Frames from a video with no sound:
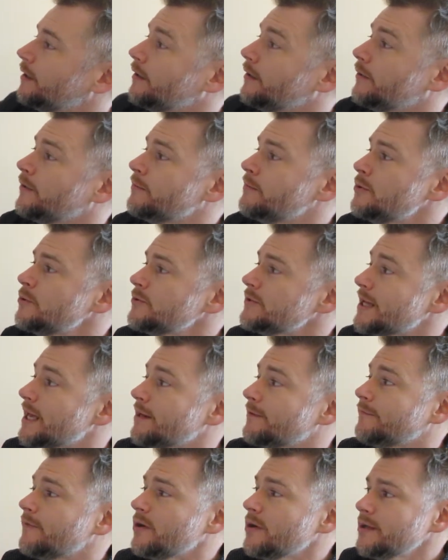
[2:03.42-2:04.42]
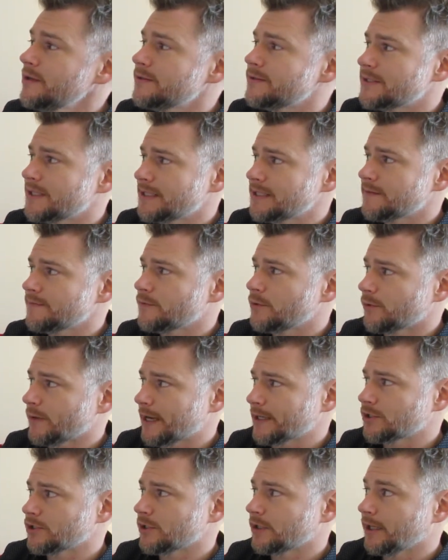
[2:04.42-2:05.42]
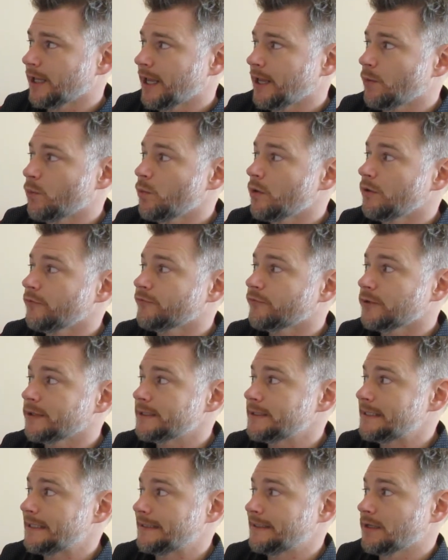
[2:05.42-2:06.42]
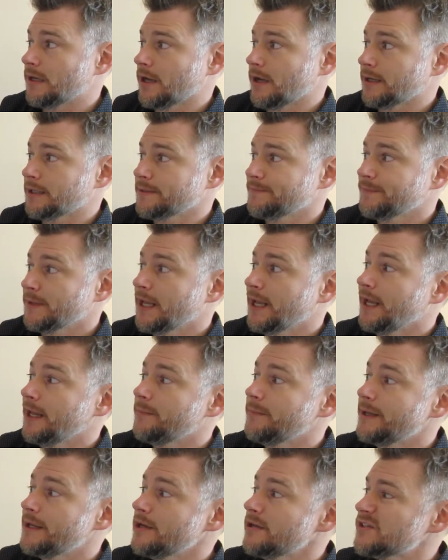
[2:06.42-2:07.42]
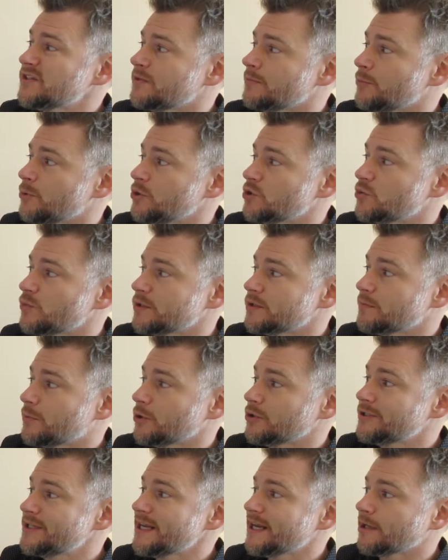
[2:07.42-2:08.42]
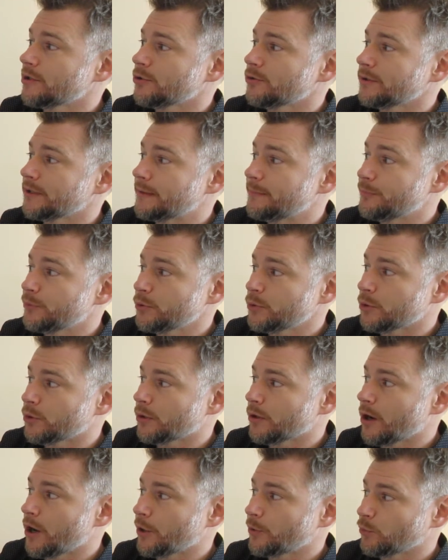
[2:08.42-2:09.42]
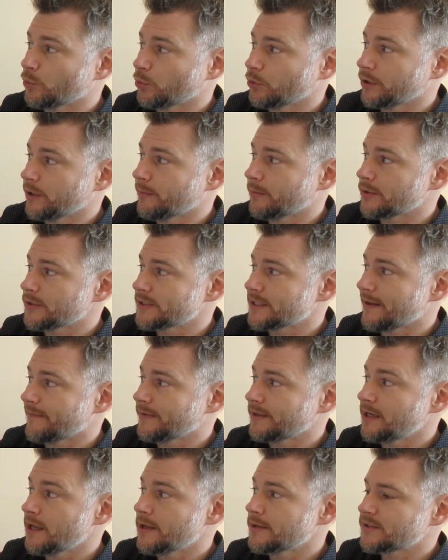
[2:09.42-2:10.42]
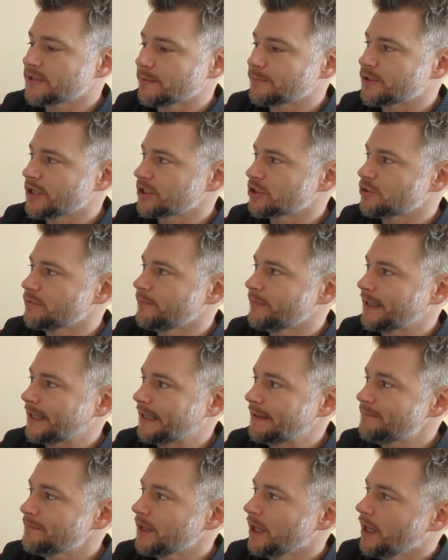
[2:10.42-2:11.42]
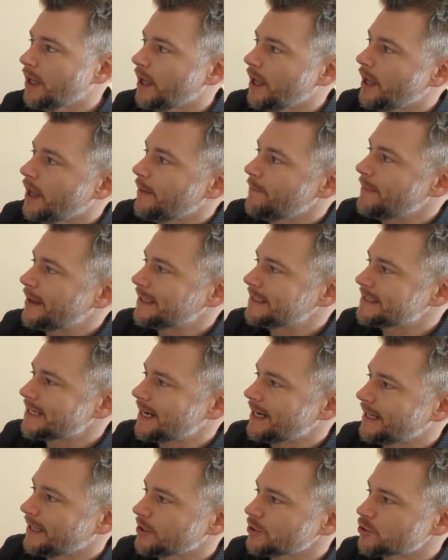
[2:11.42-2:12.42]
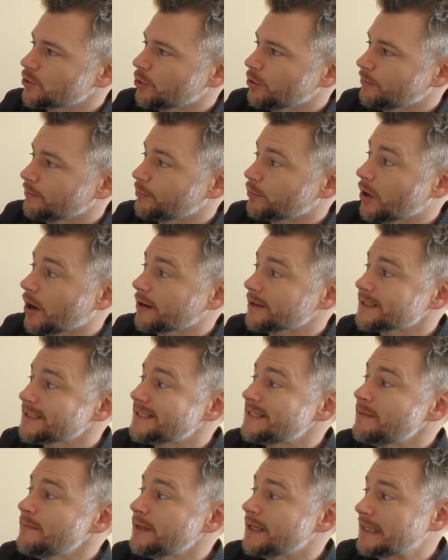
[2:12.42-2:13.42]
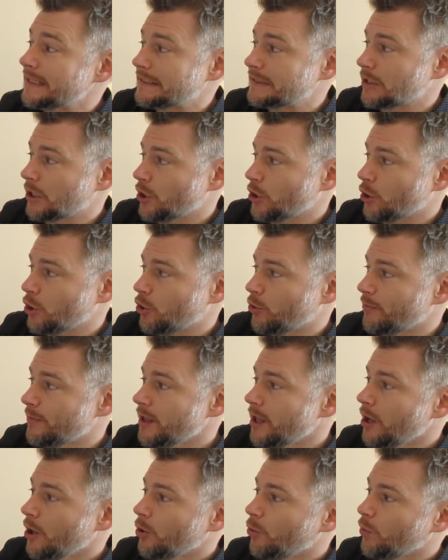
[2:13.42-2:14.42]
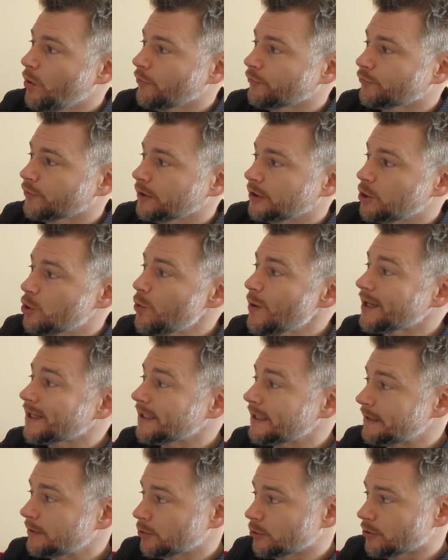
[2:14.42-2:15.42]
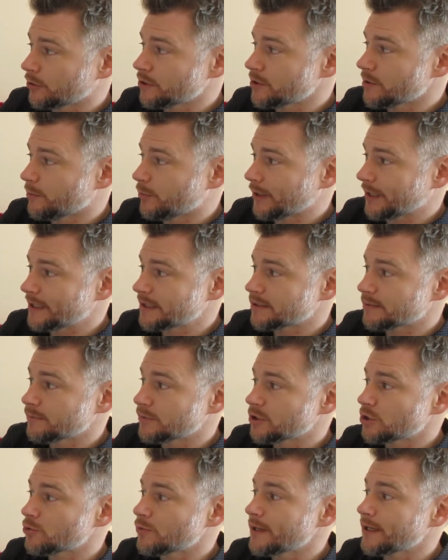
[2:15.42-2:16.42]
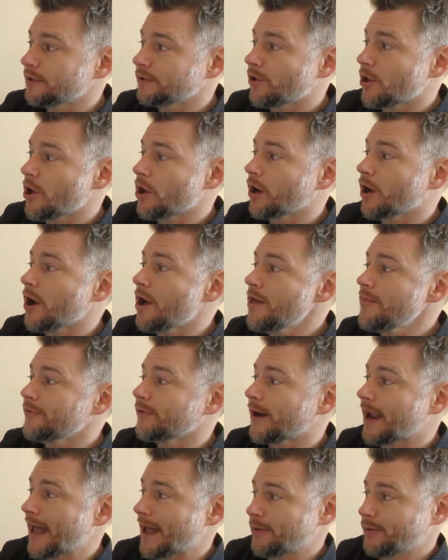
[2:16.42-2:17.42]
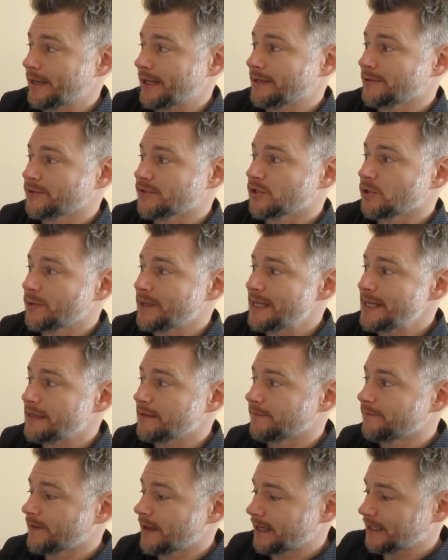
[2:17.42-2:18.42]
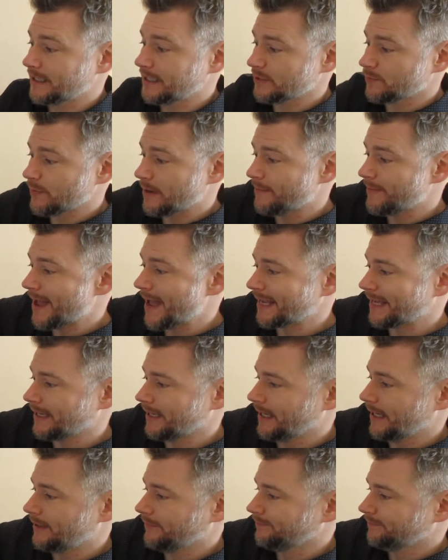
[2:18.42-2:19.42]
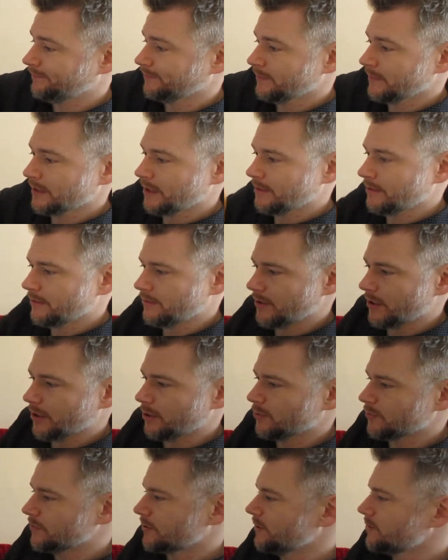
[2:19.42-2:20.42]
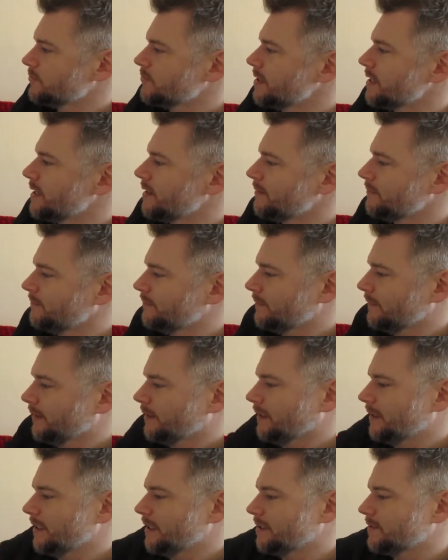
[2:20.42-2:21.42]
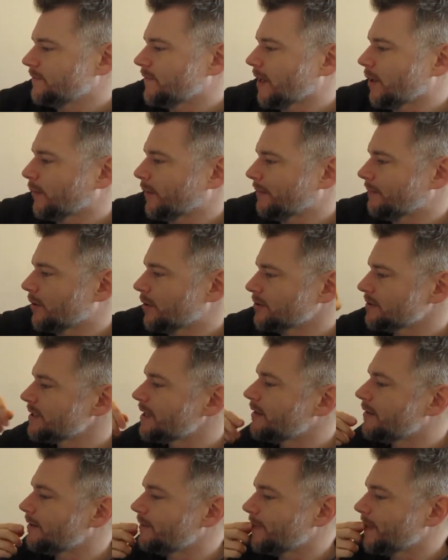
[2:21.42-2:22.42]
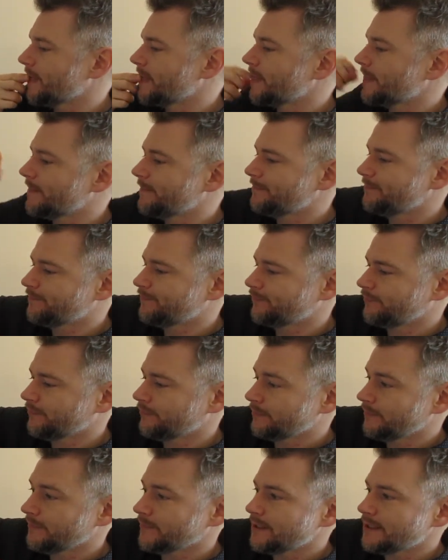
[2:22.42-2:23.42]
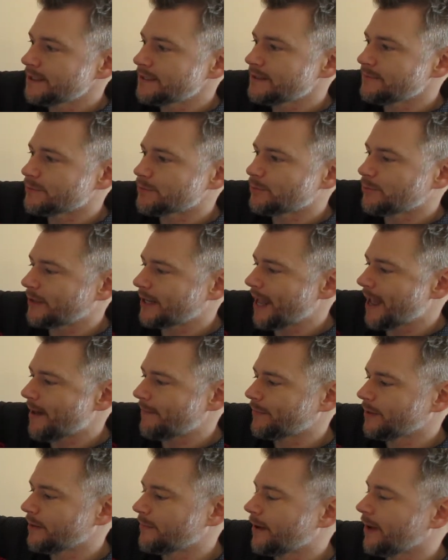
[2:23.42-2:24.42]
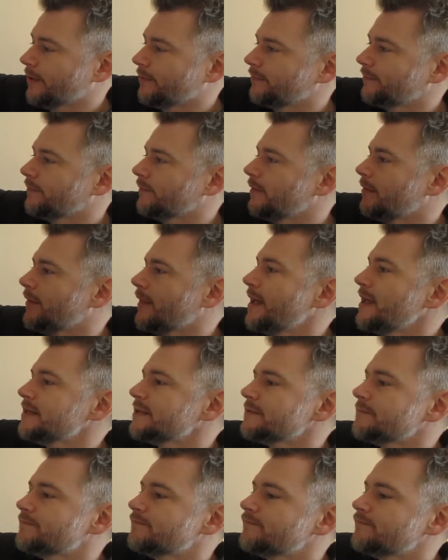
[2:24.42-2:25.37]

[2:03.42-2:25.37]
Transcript: The moose had a very good sense of direction, and Wilfred did not. And because the Moose was particularly poor on rule number 7, subsection B, maintaining a certain proximity to home, Wilfred quickly learned to bring some string along on their outings so he could find his way back again. There goes the string. He's following Marcel. He seems pretty happy about that.